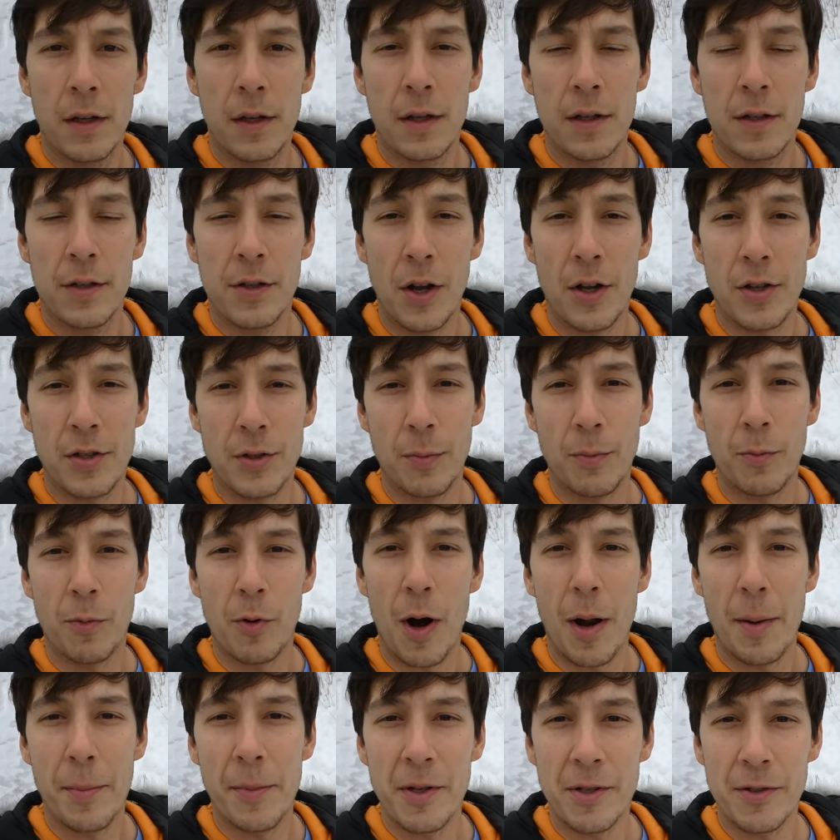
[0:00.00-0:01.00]
Saw some
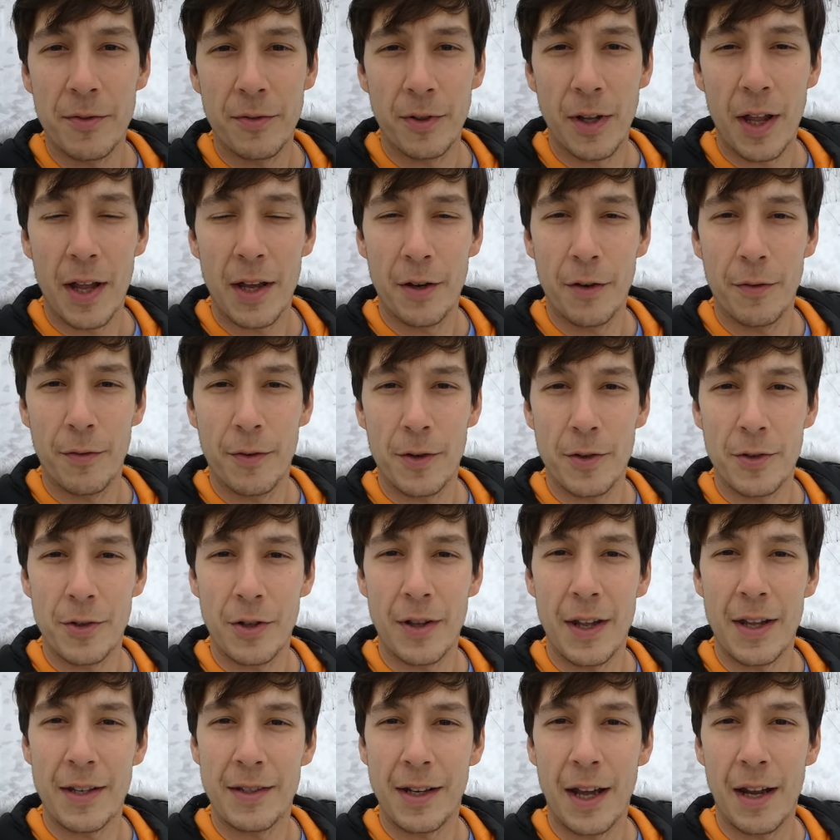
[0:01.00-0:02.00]
robins fly over, so
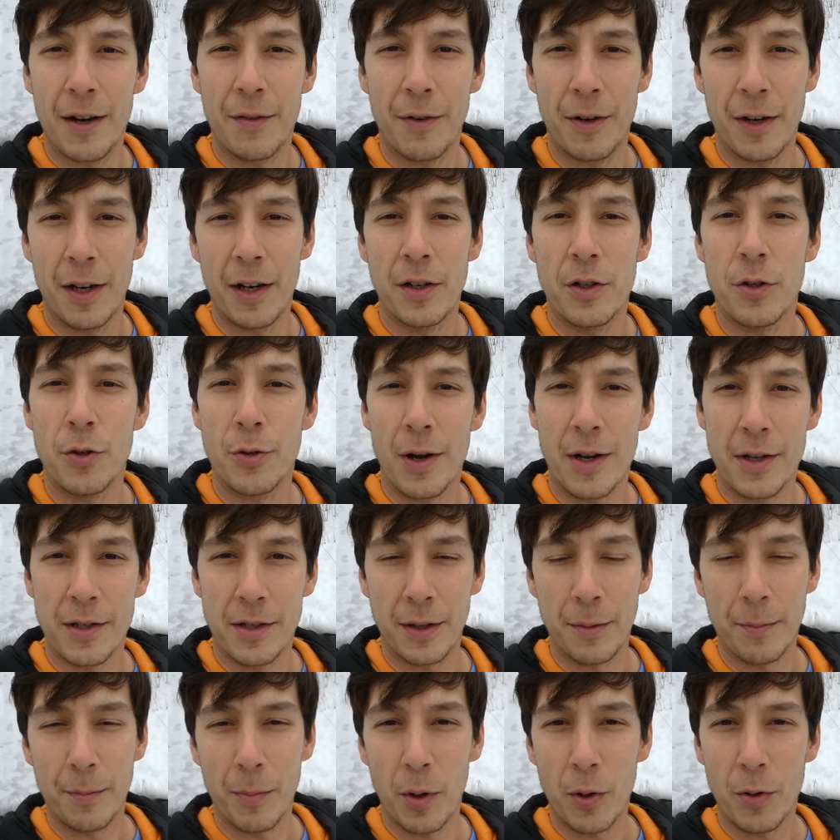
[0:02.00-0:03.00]
that's kind of an
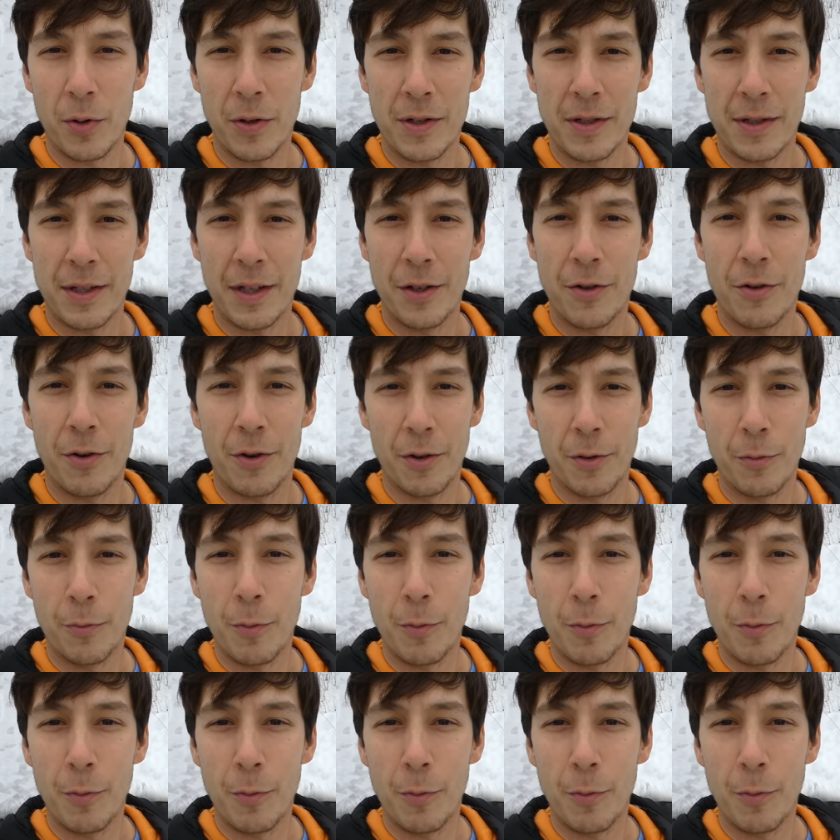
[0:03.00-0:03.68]
interesting bird to see during the